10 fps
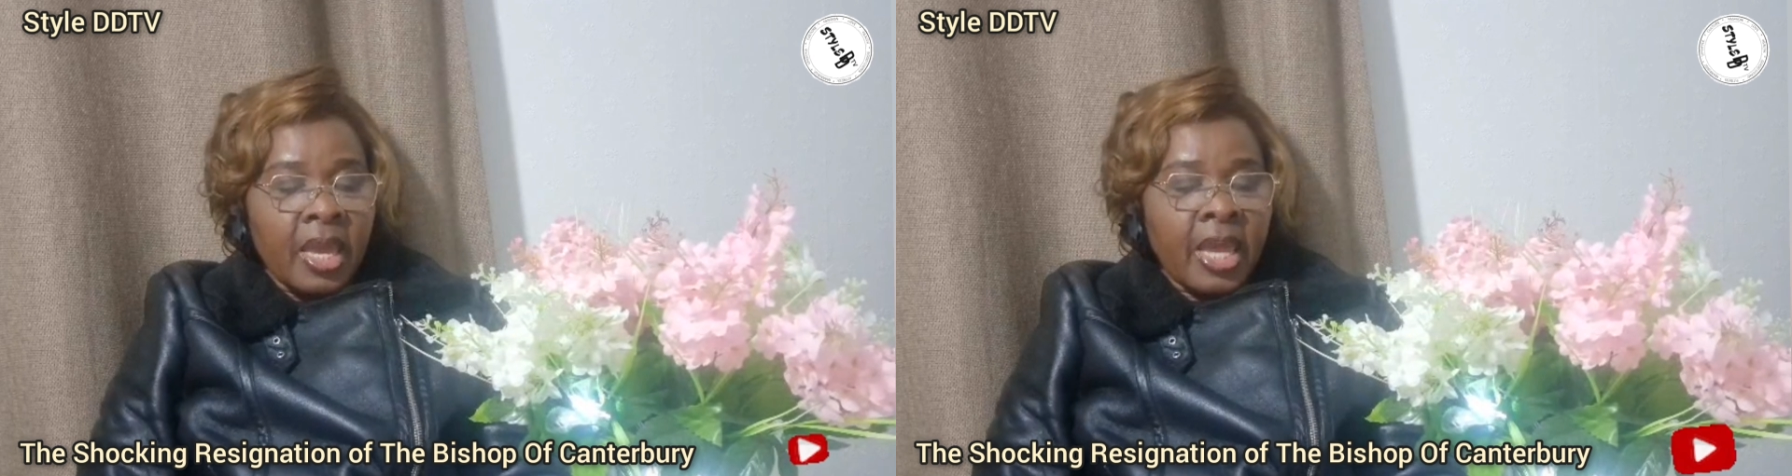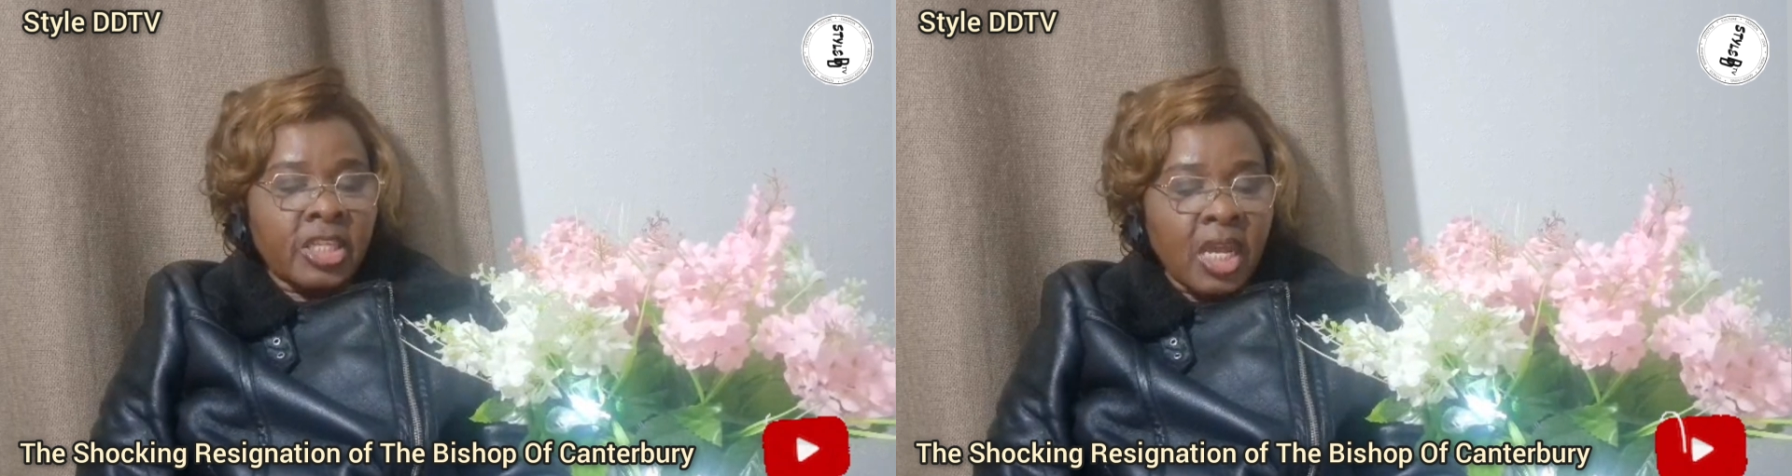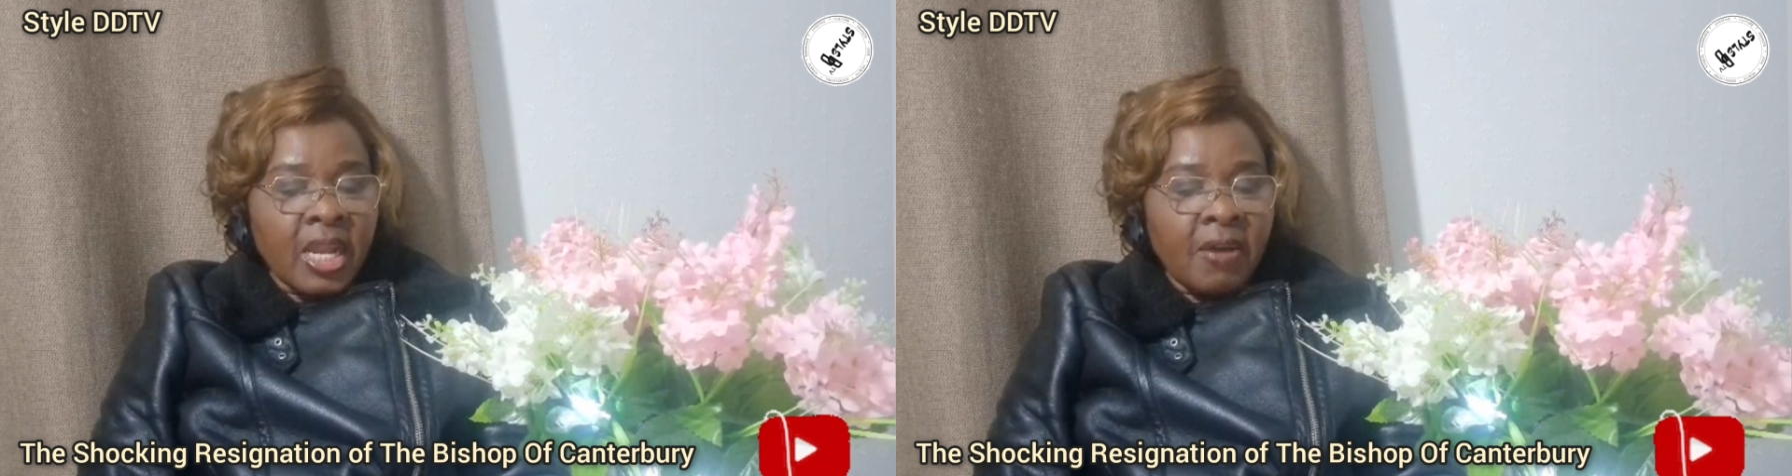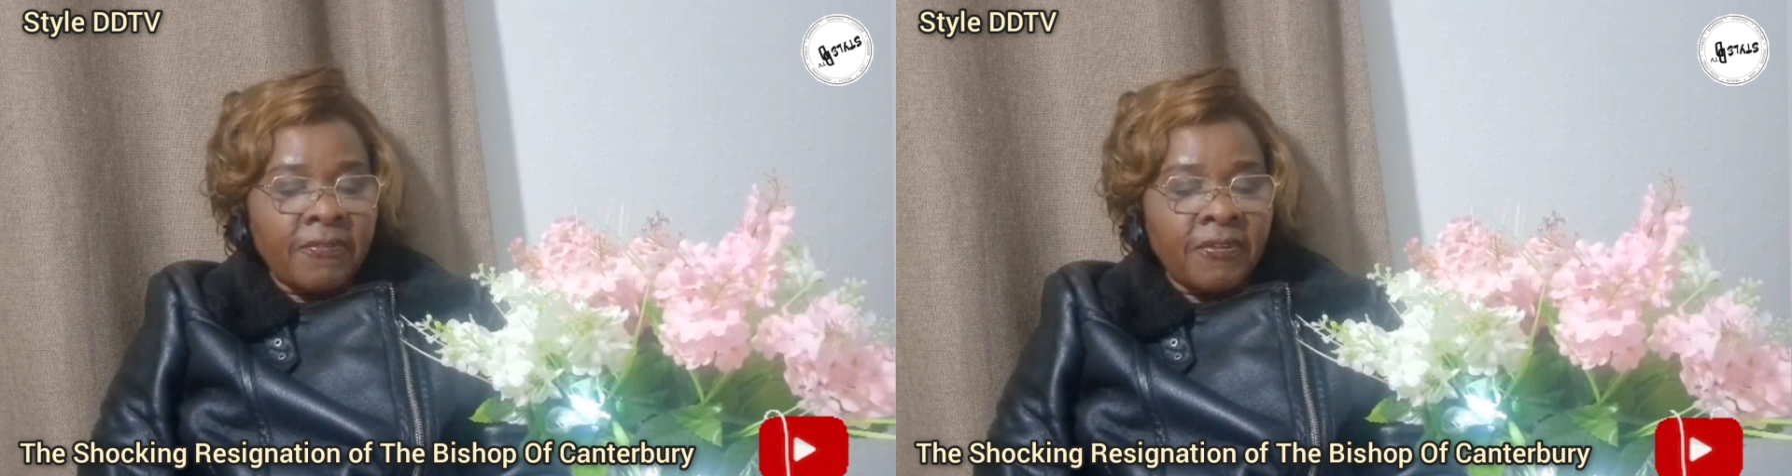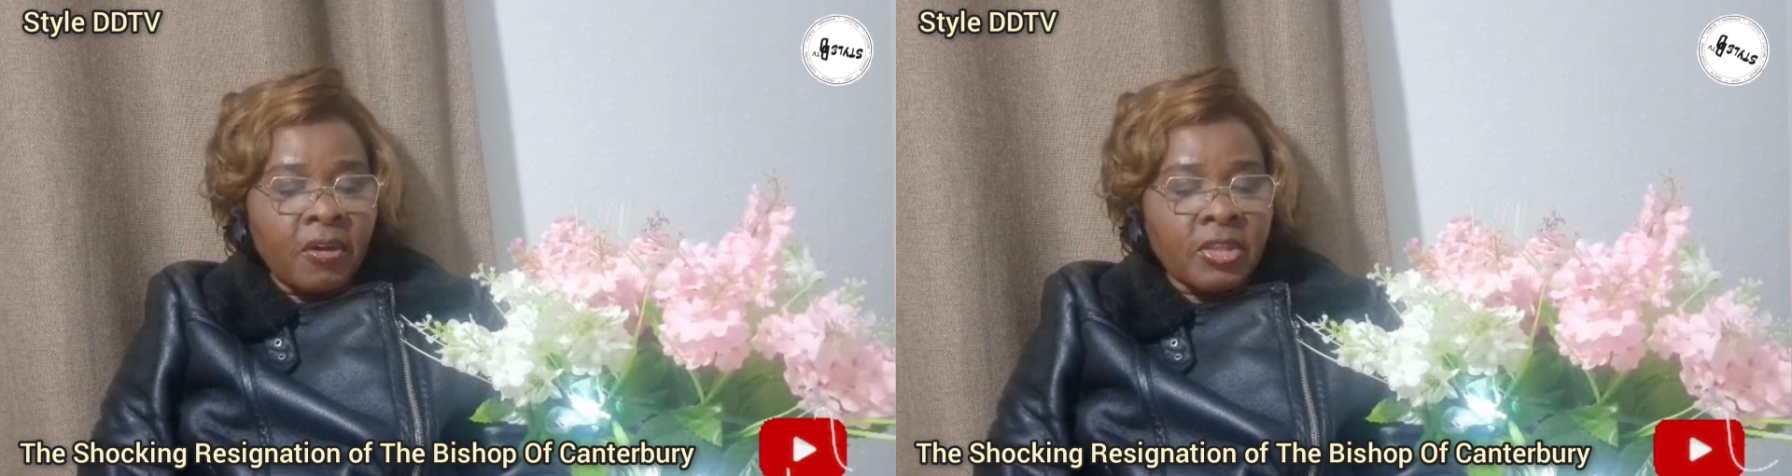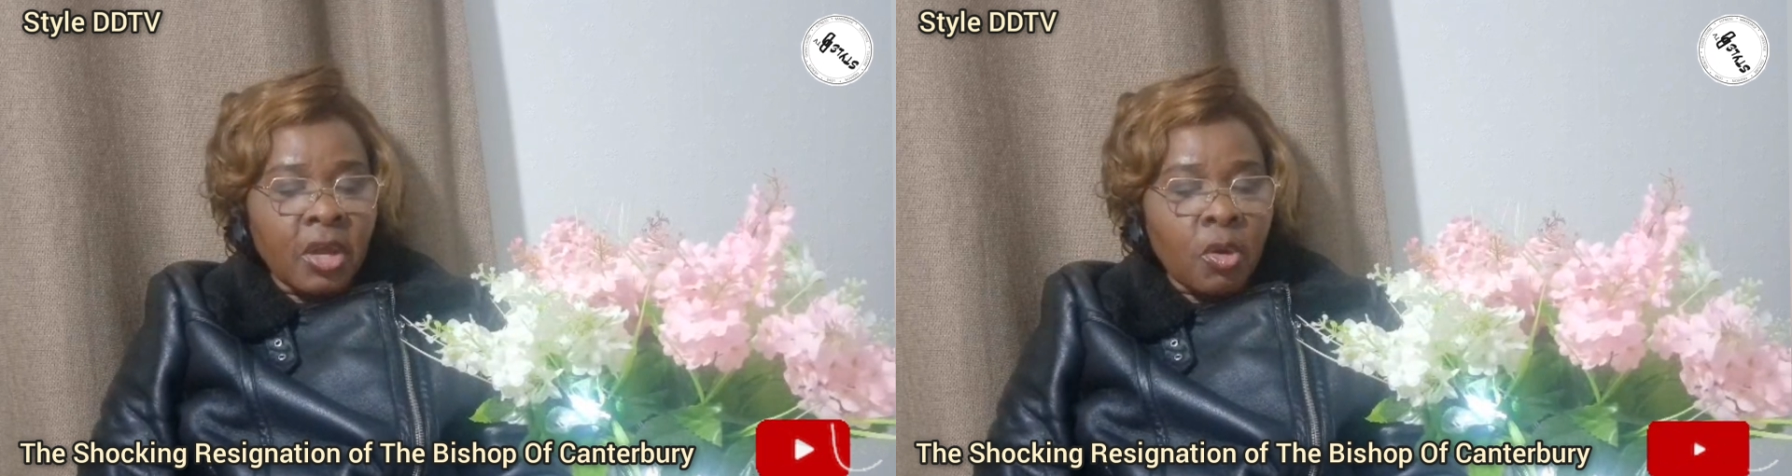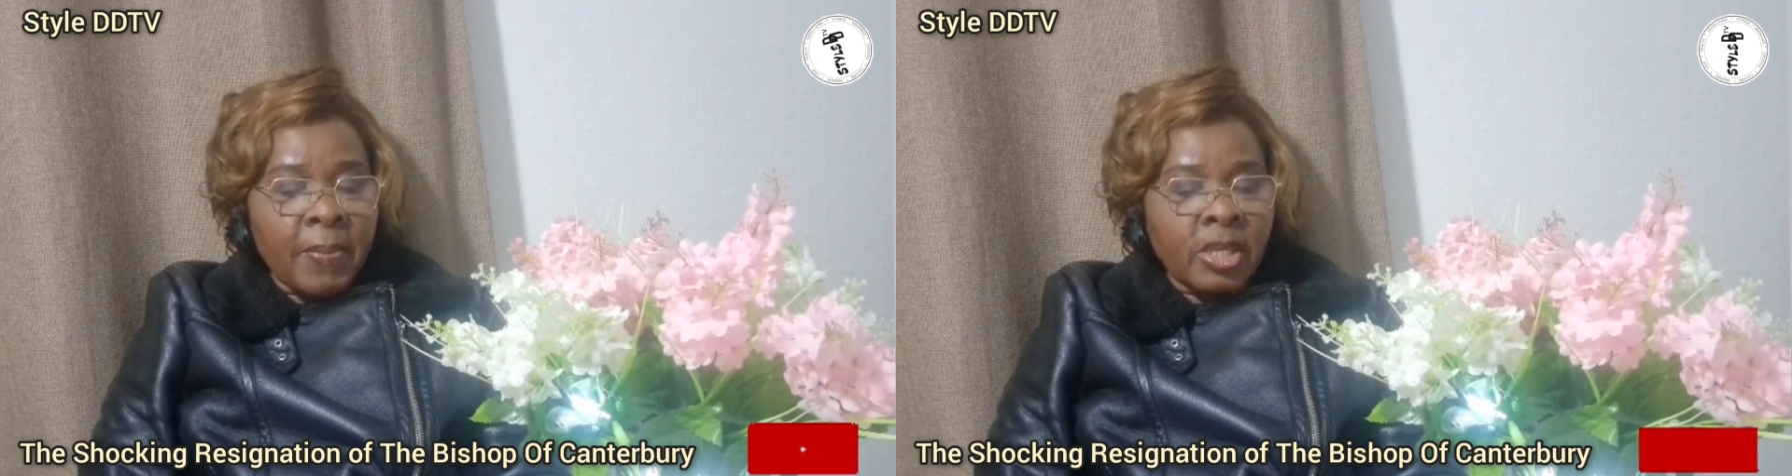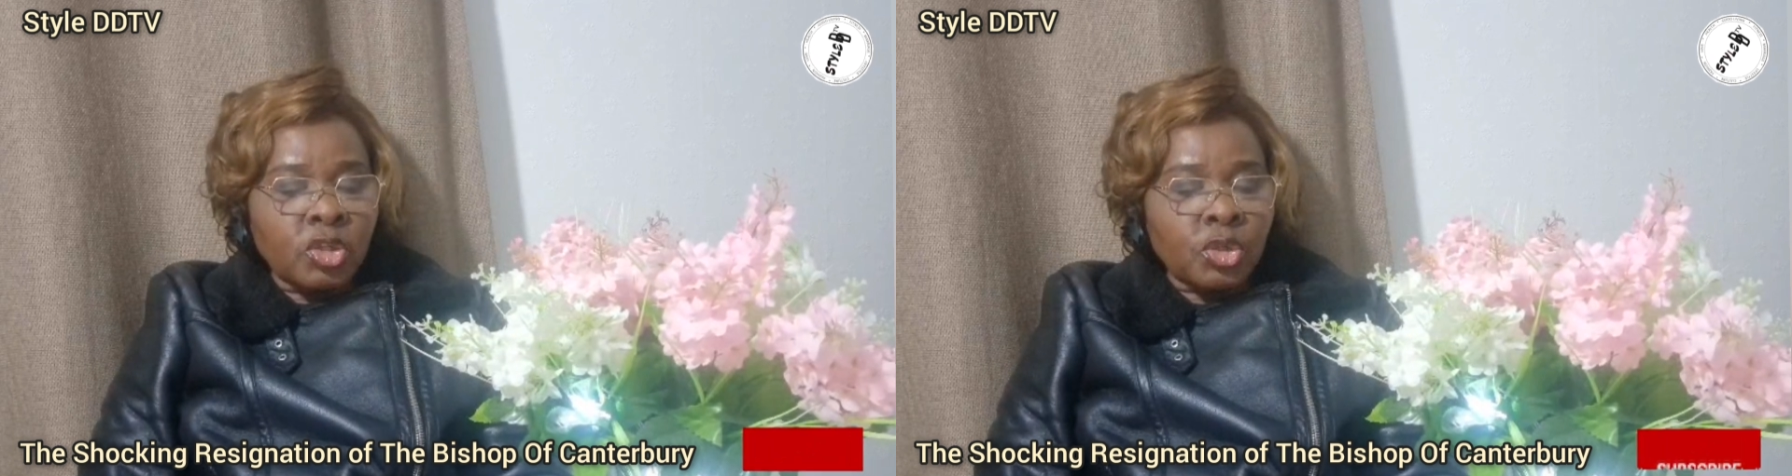A Channel 4
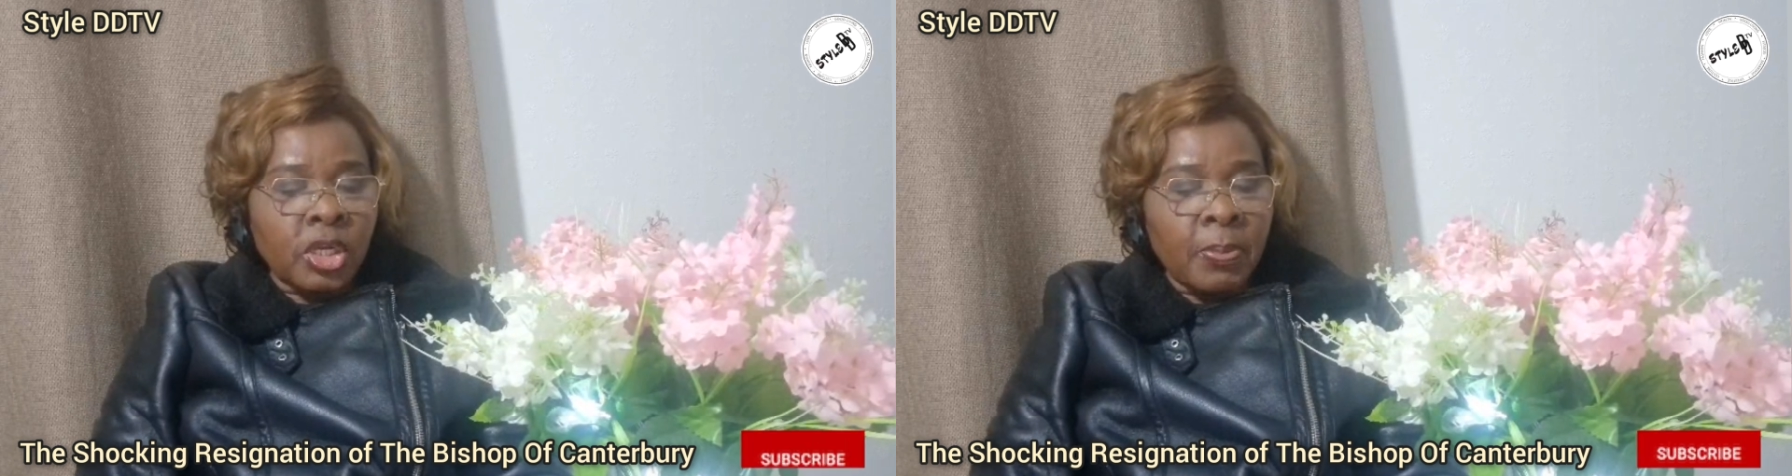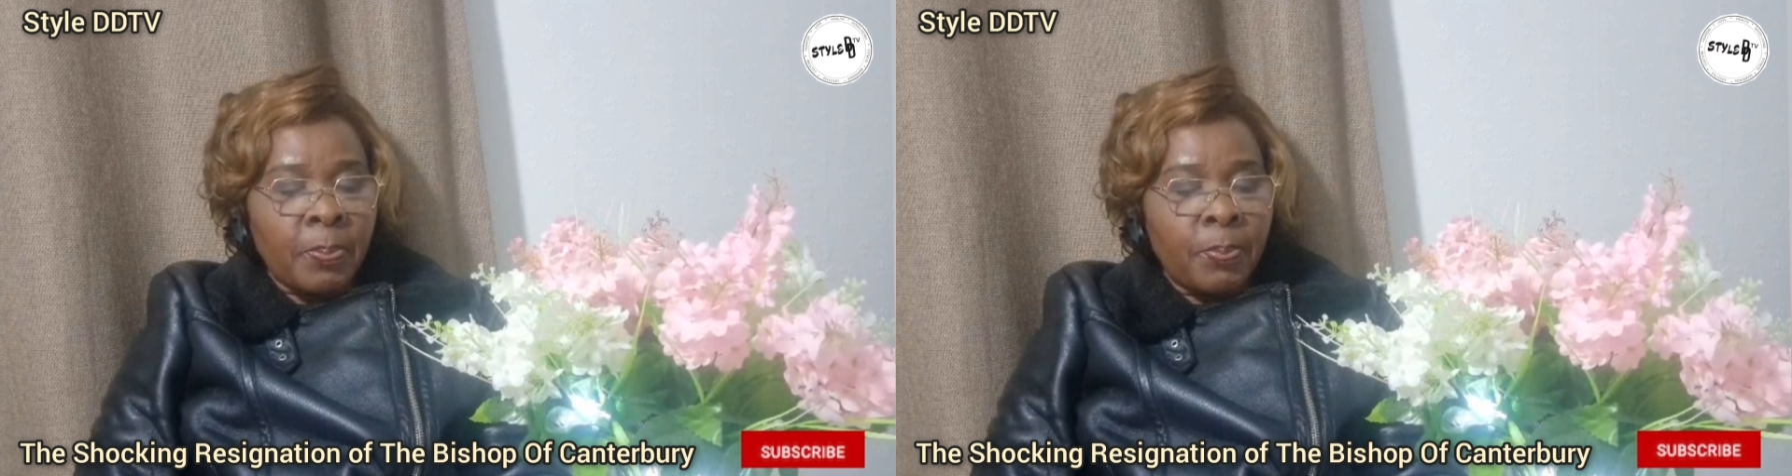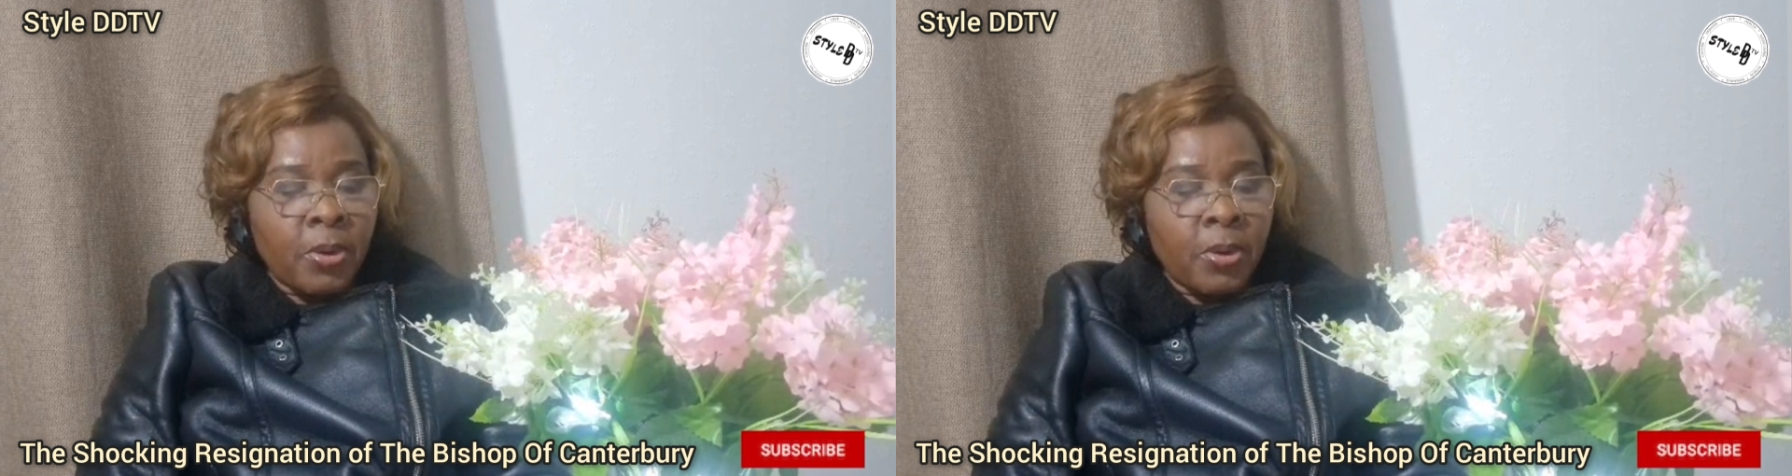documentary